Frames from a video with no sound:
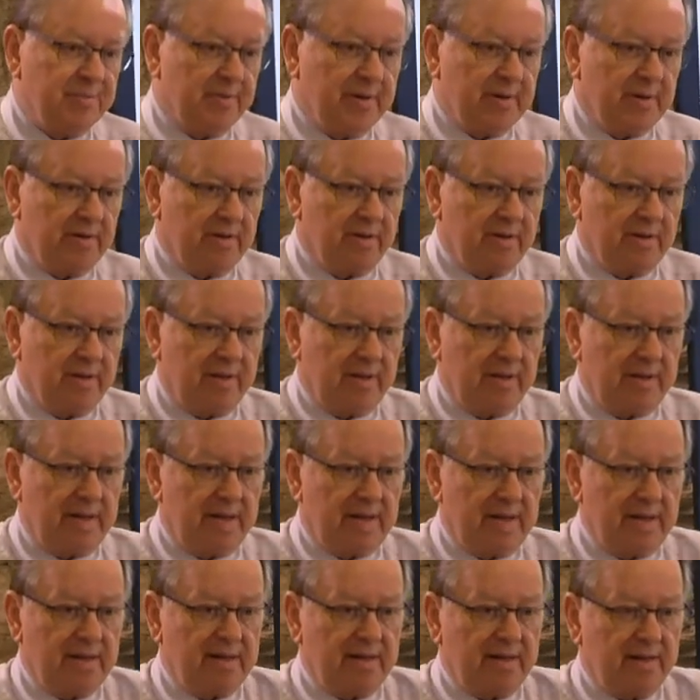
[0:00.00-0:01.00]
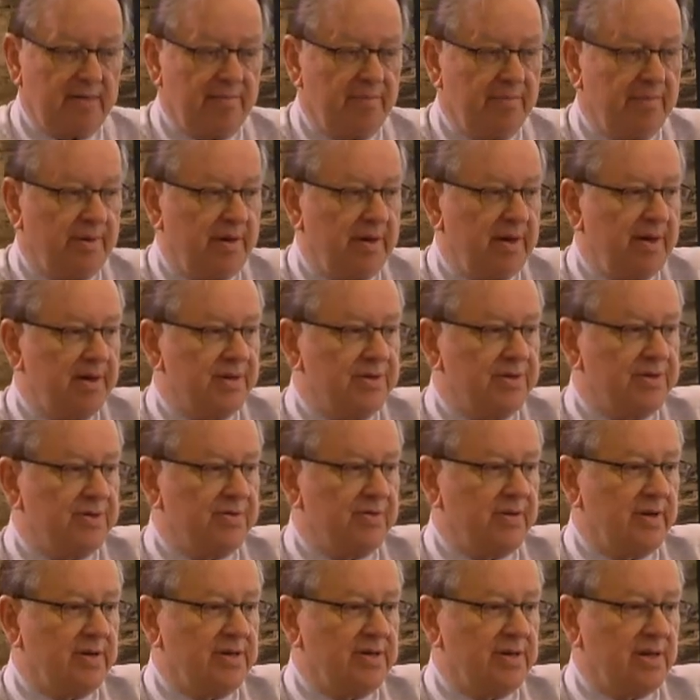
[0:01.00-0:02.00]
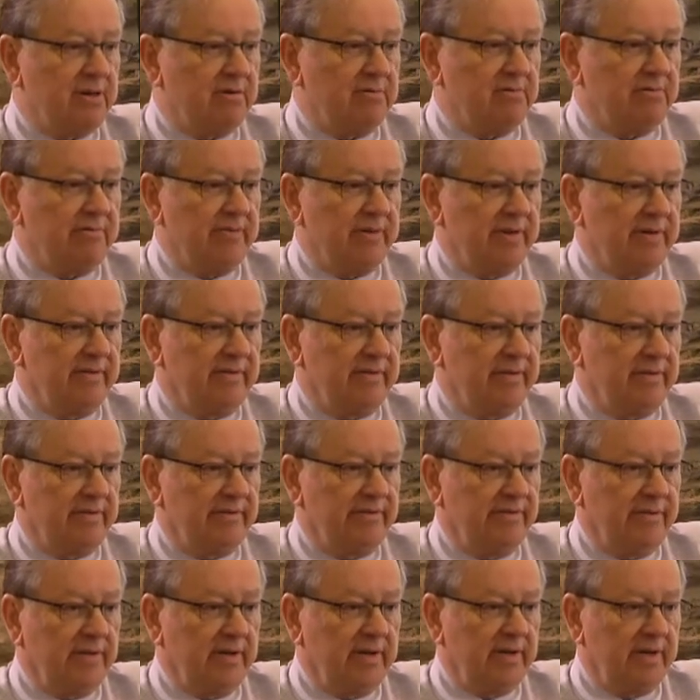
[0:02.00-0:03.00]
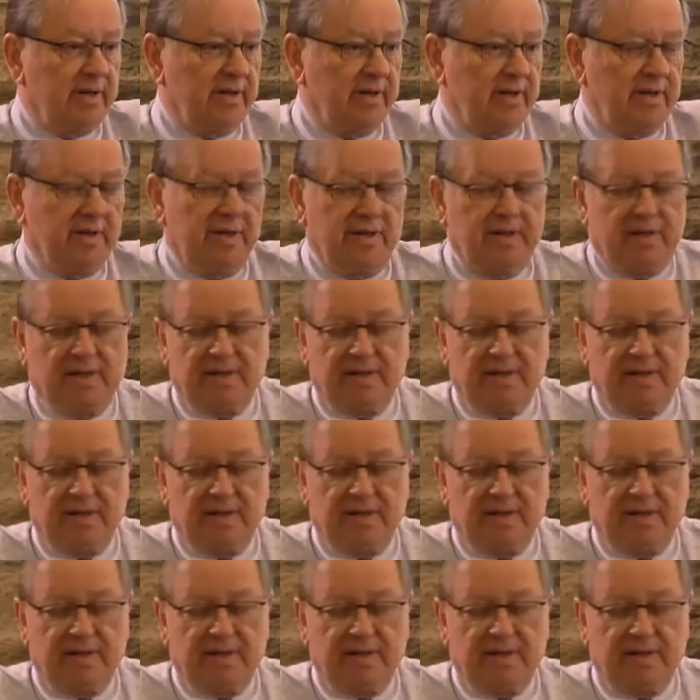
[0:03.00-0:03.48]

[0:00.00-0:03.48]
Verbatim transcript: particularly land empires, stretch out very, very far.